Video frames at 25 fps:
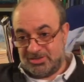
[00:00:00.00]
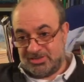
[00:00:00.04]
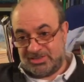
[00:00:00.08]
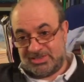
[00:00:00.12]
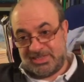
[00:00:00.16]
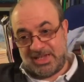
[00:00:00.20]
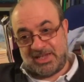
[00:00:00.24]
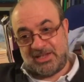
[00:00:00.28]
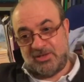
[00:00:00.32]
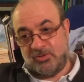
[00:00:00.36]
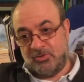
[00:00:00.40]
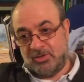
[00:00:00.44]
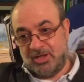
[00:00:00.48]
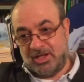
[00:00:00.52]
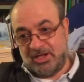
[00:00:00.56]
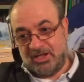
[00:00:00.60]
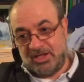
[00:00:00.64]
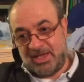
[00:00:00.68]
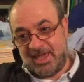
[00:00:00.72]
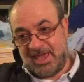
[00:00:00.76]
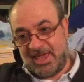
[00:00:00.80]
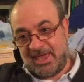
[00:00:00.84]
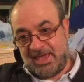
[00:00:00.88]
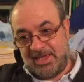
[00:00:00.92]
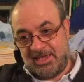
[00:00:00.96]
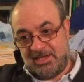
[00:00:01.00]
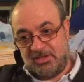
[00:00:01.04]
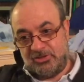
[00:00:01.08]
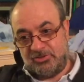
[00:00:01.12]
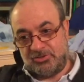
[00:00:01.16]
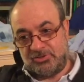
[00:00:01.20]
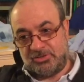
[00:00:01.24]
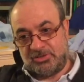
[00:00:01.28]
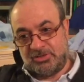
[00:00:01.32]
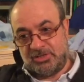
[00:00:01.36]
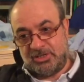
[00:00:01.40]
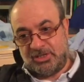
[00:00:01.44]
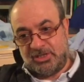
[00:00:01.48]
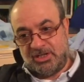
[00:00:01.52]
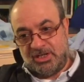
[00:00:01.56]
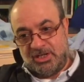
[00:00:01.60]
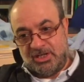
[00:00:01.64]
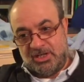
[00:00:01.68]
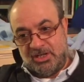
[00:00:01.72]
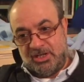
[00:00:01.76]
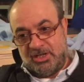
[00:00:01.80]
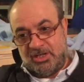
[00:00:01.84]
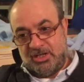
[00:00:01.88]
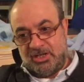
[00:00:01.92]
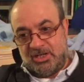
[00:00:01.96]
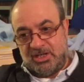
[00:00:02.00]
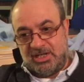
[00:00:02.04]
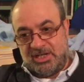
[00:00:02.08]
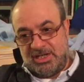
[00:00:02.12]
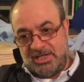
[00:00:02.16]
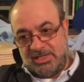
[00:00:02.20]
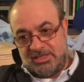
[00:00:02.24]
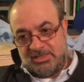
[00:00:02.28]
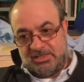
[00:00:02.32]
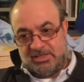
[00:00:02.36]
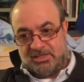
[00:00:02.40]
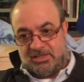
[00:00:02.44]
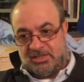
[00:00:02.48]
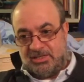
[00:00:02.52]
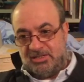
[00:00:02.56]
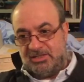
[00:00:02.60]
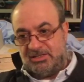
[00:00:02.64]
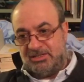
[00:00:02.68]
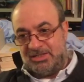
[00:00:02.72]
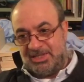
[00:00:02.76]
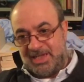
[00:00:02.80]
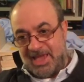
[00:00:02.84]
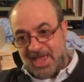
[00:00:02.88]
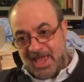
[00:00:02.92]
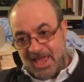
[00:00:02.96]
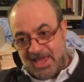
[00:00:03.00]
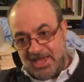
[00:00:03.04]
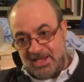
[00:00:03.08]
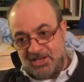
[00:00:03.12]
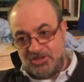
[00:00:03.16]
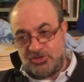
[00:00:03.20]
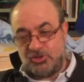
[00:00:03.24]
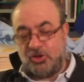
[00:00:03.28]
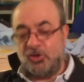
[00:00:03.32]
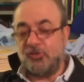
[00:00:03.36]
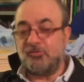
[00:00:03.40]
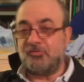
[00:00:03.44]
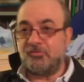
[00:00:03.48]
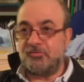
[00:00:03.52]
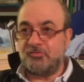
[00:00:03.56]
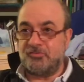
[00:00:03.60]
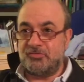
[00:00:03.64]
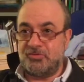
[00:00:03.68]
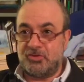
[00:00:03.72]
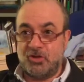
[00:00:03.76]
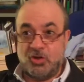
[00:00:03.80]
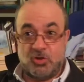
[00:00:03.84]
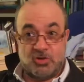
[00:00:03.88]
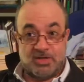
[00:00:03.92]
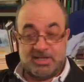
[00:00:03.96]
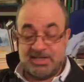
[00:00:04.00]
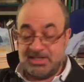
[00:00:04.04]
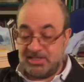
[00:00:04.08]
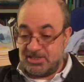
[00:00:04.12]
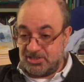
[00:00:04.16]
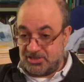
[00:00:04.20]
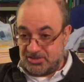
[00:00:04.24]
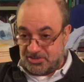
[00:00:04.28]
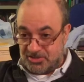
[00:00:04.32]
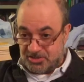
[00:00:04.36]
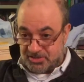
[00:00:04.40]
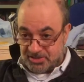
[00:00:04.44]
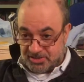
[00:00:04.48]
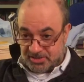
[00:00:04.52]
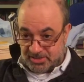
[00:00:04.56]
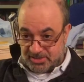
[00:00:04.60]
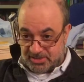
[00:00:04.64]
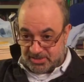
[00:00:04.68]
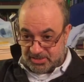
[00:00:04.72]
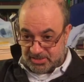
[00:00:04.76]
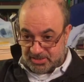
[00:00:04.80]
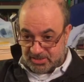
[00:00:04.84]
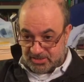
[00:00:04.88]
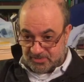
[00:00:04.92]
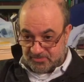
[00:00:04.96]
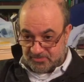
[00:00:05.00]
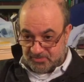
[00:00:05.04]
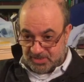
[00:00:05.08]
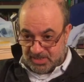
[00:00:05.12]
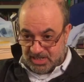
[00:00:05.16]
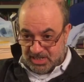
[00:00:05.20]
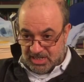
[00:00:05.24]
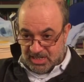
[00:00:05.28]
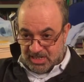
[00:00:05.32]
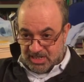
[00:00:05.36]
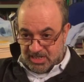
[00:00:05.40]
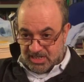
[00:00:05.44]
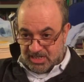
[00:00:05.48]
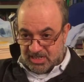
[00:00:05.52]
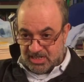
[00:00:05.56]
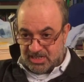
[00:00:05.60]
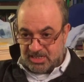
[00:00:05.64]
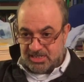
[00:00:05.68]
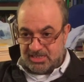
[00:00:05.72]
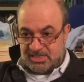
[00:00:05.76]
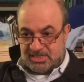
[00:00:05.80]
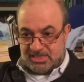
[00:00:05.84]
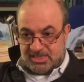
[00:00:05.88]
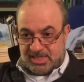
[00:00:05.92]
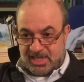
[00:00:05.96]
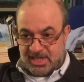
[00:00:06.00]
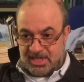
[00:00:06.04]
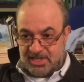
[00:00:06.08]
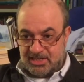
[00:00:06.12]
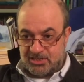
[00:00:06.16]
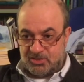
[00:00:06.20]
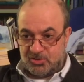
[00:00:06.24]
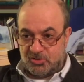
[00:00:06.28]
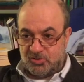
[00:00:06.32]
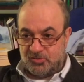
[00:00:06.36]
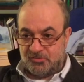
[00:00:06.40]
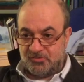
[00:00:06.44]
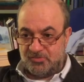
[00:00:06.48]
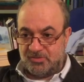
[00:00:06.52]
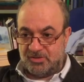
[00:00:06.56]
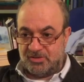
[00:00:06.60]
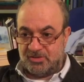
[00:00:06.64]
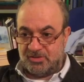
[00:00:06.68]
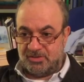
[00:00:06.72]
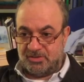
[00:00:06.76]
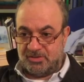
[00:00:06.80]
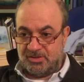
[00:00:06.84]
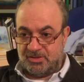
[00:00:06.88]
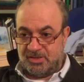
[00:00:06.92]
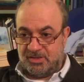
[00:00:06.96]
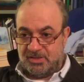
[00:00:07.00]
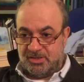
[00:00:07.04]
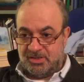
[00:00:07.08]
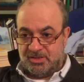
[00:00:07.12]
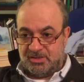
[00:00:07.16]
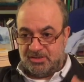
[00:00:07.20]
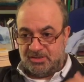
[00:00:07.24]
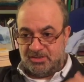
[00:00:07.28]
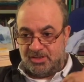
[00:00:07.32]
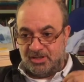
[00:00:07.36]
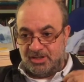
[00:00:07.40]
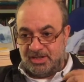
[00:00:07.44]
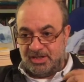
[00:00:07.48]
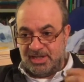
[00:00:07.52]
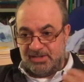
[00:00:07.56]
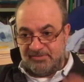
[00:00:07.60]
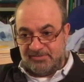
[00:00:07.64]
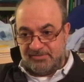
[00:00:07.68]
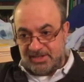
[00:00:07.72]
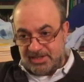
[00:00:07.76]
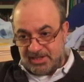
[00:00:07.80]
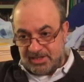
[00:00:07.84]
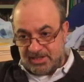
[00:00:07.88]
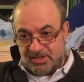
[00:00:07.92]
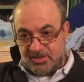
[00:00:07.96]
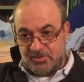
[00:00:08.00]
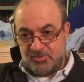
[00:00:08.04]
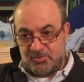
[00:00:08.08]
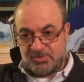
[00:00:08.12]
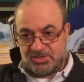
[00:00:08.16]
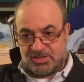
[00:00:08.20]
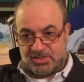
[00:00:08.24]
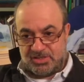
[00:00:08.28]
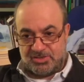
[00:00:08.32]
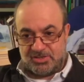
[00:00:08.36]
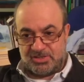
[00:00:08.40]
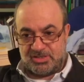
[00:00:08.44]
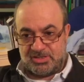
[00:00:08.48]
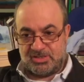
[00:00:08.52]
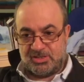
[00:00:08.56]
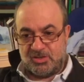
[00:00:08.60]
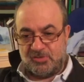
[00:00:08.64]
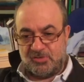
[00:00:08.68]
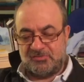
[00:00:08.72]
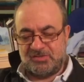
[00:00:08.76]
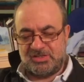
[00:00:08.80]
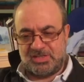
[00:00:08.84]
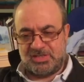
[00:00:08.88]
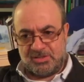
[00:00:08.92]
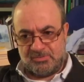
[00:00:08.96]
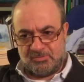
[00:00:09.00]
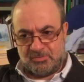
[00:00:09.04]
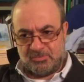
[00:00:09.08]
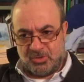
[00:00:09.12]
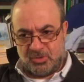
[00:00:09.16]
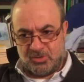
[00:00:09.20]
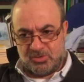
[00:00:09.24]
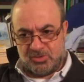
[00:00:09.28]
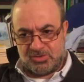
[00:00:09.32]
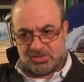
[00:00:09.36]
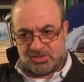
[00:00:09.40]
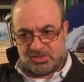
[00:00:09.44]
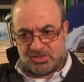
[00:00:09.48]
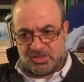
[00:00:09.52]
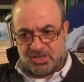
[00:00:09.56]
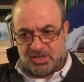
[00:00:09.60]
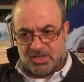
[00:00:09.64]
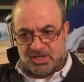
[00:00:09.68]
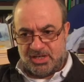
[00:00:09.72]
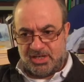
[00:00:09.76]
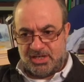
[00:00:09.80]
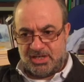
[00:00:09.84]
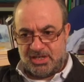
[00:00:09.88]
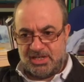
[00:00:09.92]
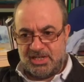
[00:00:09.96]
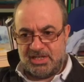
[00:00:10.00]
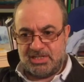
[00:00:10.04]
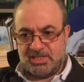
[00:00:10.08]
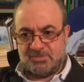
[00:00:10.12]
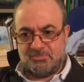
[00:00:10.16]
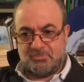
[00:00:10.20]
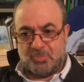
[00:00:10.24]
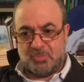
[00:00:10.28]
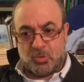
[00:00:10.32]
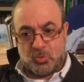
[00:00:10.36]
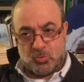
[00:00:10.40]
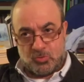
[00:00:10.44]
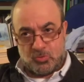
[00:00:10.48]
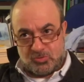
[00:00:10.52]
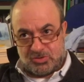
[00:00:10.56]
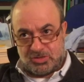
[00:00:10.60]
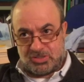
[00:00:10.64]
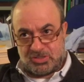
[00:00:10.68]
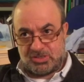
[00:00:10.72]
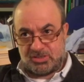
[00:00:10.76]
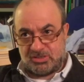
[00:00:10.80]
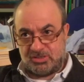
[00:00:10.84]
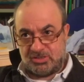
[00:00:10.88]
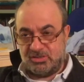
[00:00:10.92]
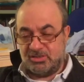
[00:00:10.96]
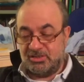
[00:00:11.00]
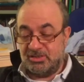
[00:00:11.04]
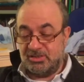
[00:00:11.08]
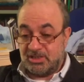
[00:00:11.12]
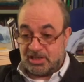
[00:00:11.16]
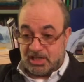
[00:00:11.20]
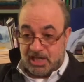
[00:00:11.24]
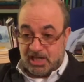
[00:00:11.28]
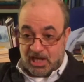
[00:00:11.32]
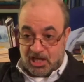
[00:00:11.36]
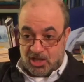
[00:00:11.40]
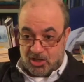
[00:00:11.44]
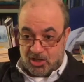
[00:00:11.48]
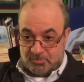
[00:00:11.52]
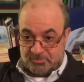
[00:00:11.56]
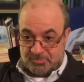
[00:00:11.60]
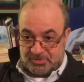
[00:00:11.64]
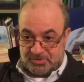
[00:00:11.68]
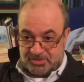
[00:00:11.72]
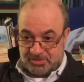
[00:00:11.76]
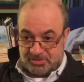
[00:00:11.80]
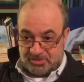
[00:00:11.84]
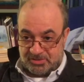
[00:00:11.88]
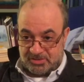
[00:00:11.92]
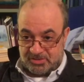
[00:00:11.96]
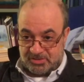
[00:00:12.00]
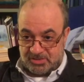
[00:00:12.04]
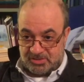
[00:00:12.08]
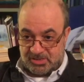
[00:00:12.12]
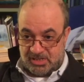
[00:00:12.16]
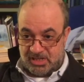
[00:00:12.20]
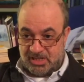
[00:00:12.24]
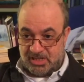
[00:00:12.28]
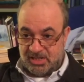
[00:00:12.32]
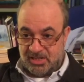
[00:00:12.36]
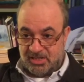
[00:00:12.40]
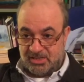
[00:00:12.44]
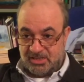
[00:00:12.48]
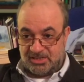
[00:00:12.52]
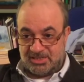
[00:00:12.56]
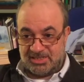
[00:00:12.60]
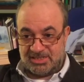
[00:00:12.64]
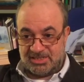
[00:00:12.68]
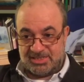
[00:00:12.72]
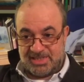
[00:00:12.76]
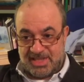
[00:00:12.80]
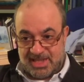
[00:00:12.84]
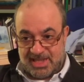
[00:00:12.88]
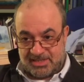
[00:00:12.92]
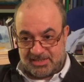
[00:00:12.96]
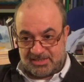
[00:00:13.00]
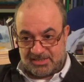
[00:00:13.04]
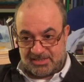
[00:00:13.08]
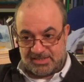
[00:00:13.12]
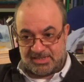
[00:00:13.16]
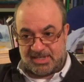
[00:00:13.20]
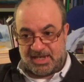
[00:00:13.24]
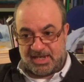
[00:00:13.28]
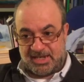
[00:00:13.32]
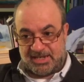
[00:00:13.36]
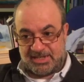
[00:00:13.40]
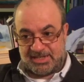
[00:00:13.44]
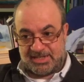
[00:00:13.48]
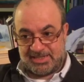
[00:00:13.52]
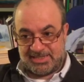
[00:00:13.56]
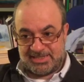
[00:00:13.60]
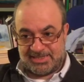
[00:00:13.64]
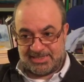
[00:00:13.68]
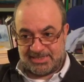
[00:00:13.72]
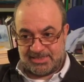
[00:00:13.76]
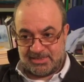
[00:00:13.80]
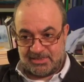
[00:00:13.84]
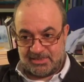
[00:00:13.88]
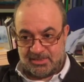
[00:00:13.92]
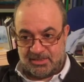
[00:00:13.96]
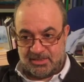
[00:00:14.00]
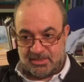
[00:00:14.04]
secular age is the age of no-liturgies. Instead of the living usages of symbols, it posed the corpses, the dead signs.